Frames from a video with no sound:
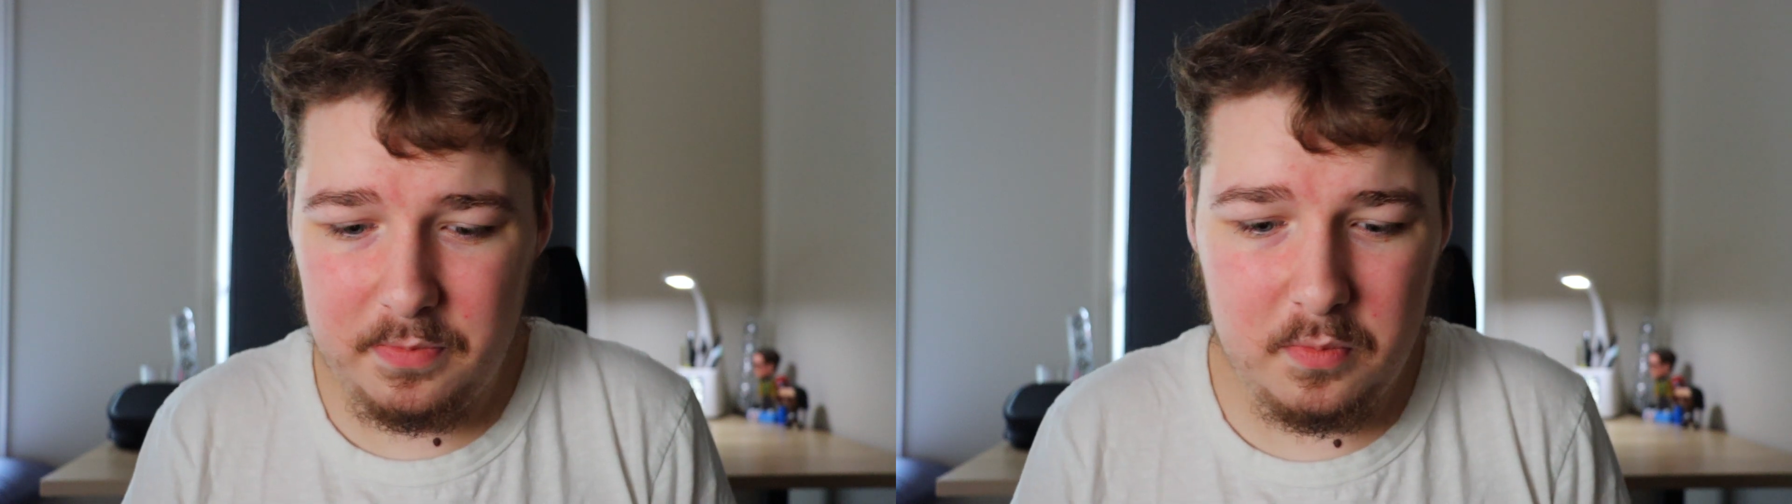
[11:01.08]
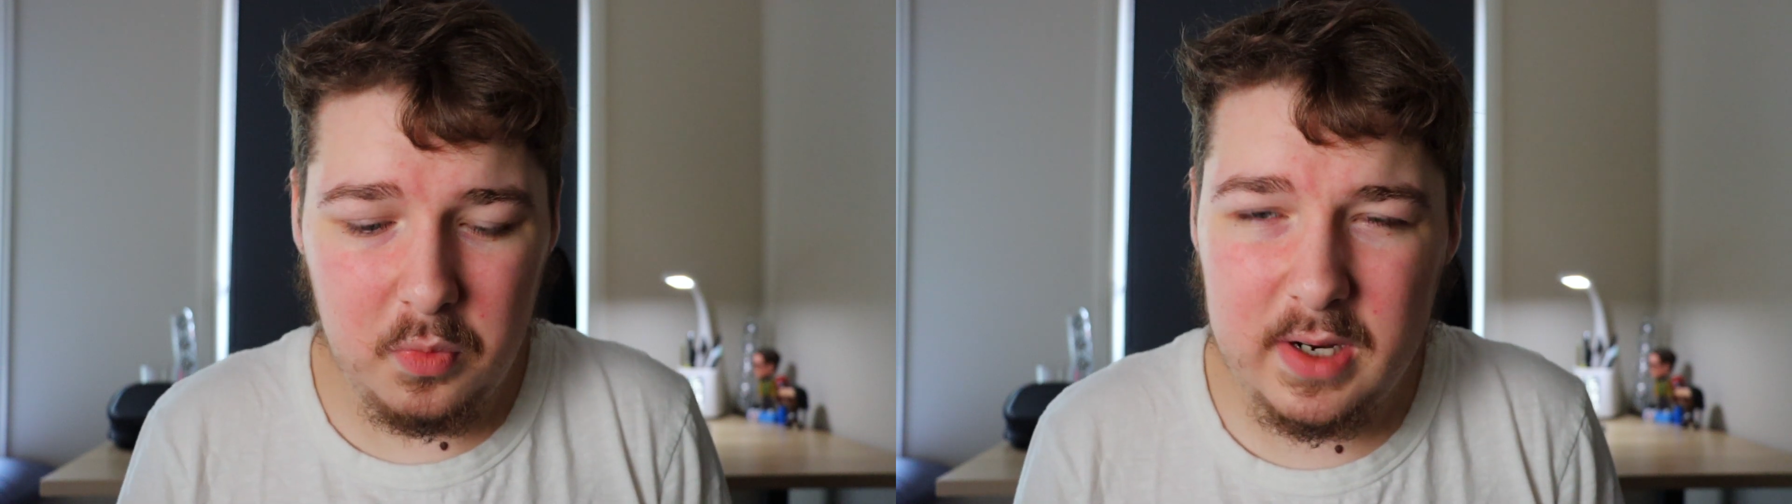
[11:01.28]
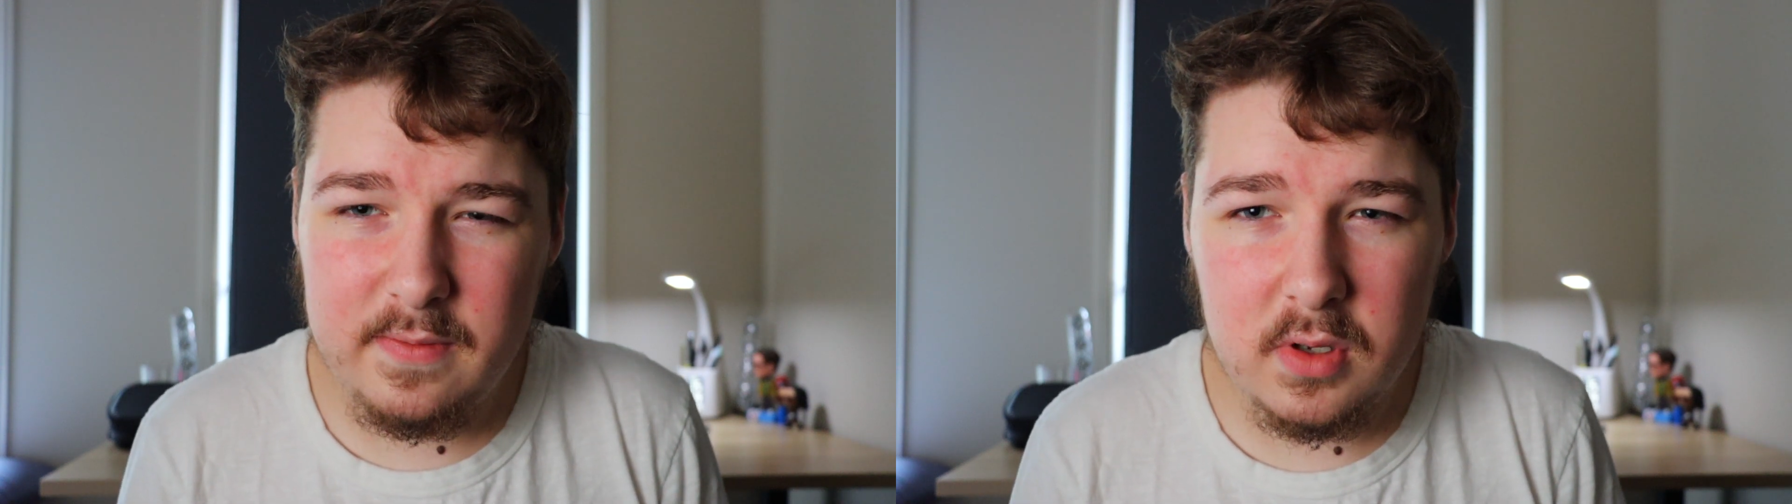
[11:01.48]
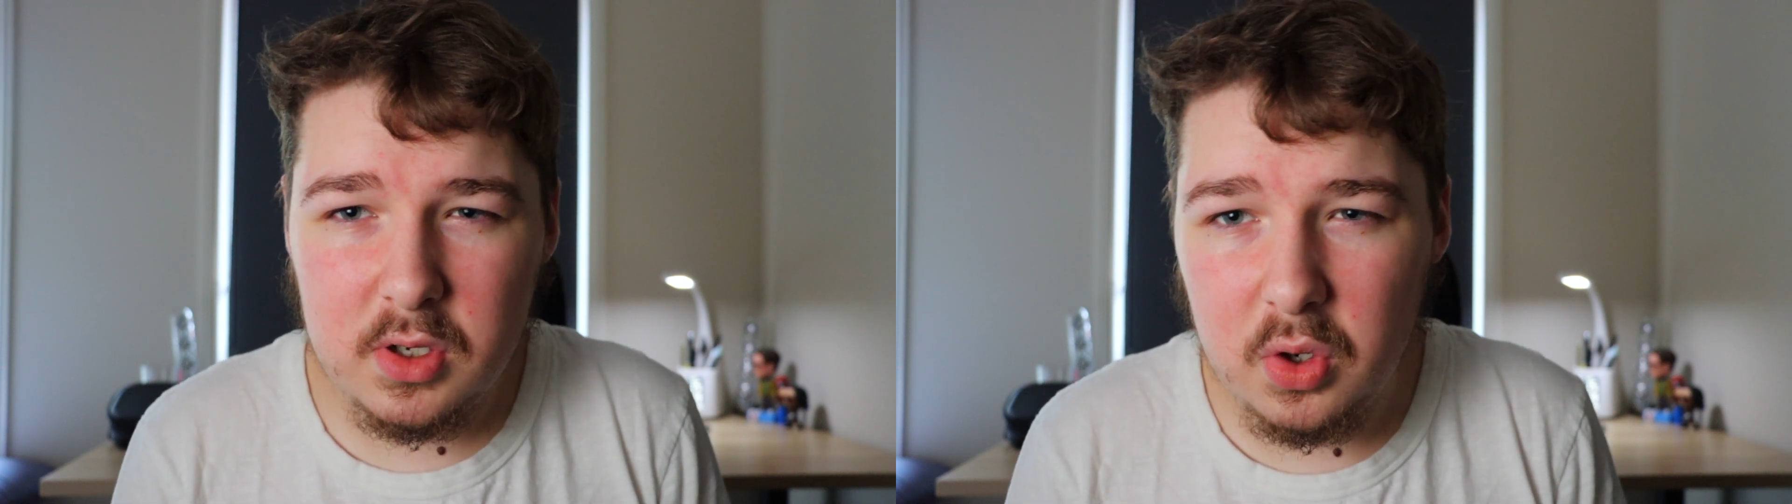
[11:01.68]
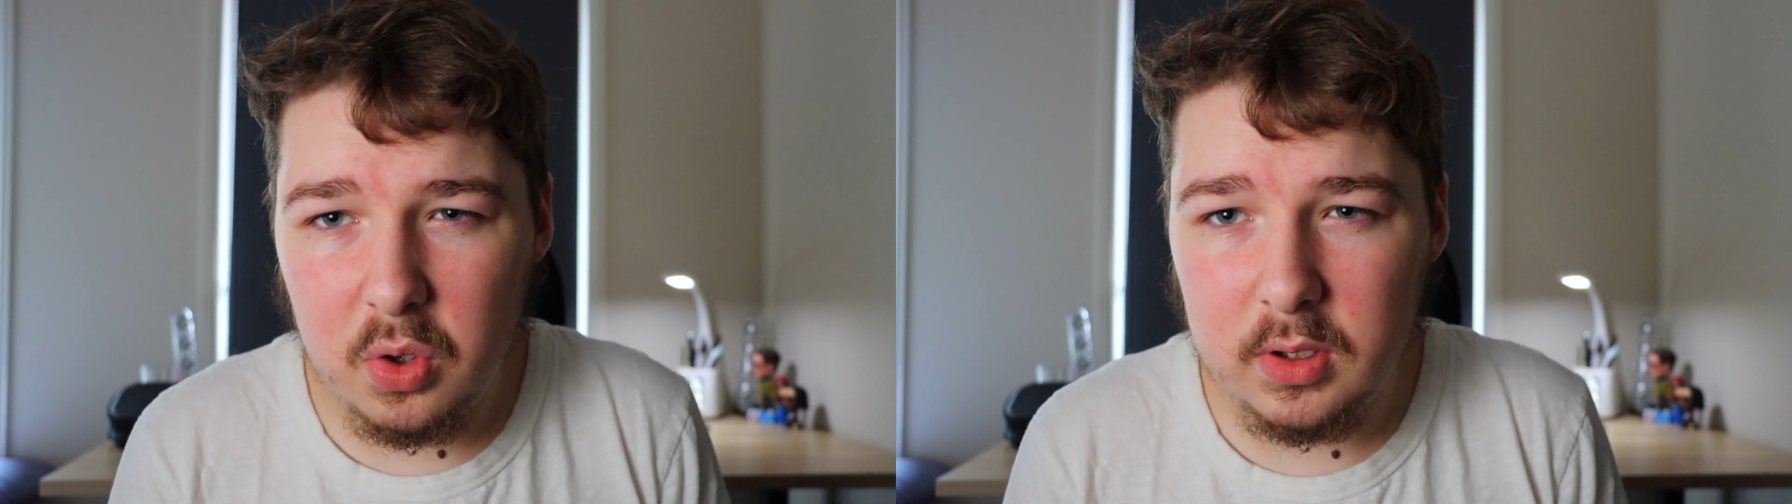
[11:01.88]
whatever you
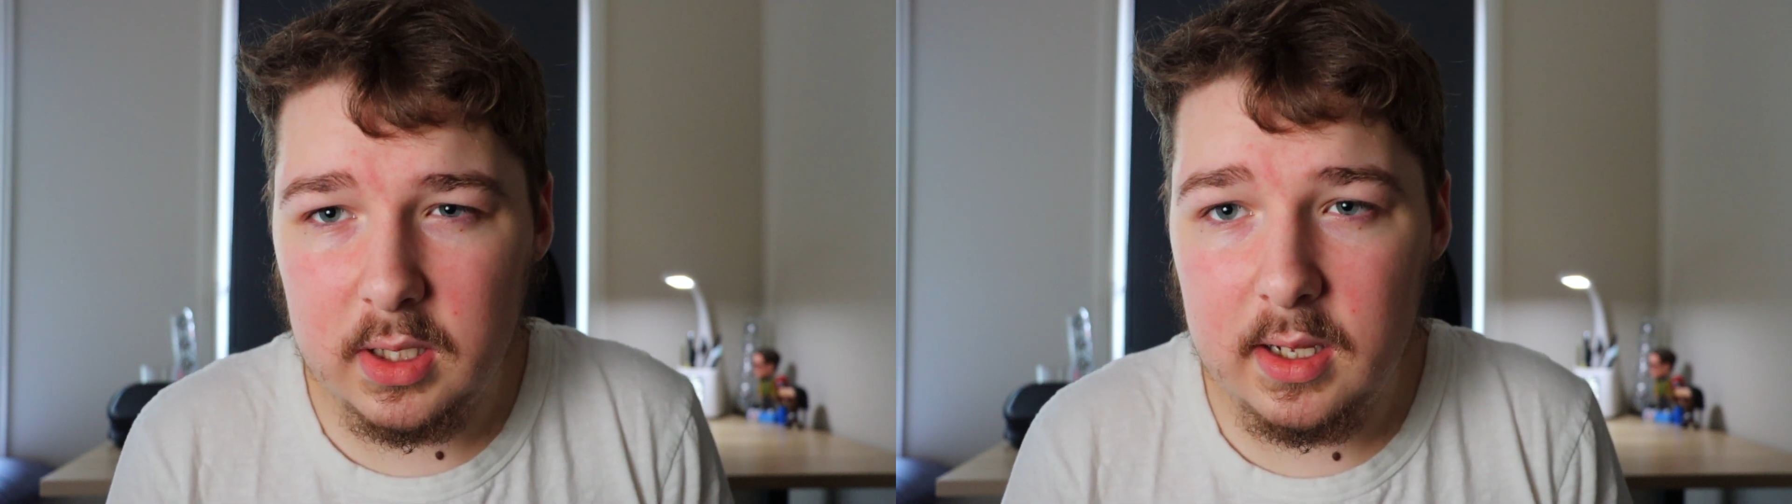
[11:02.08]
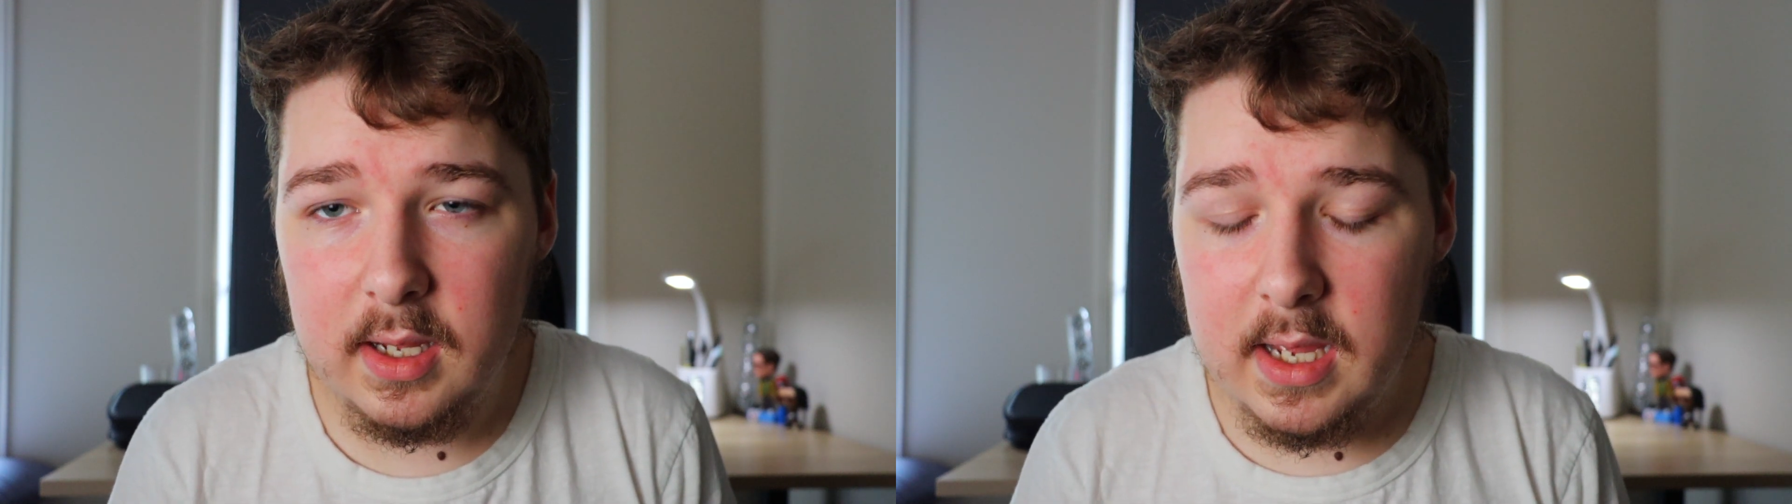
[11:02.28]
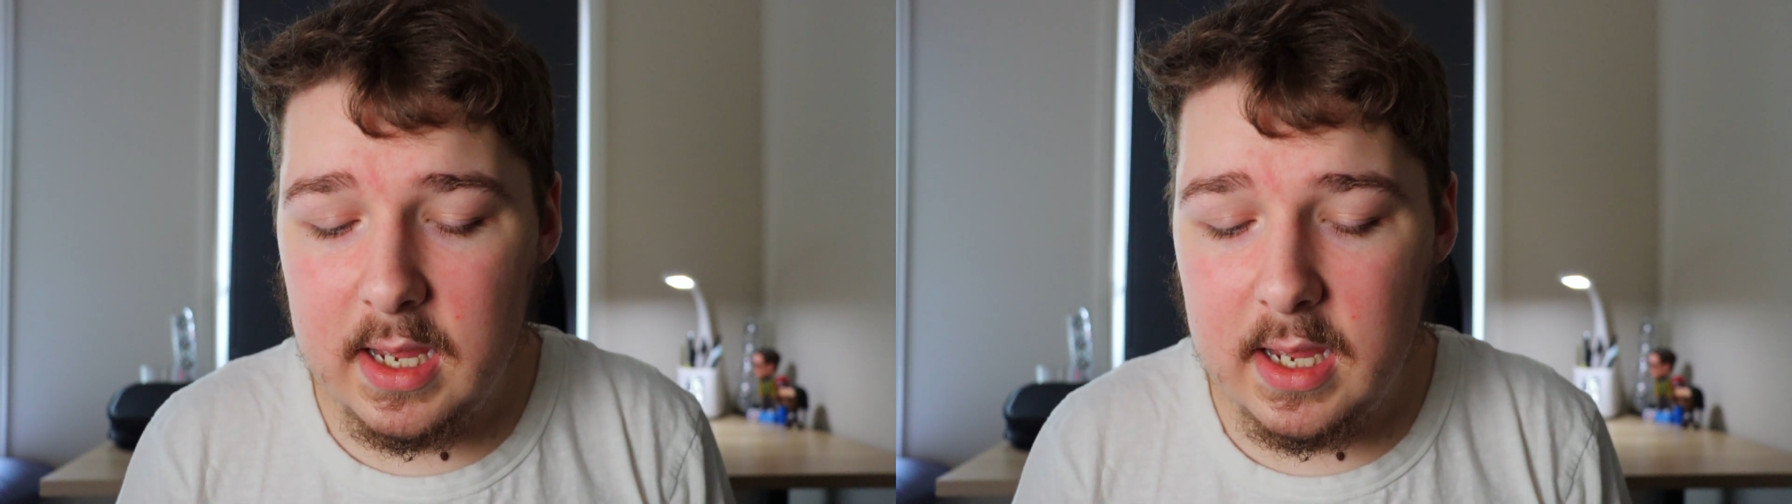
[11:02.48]
call it.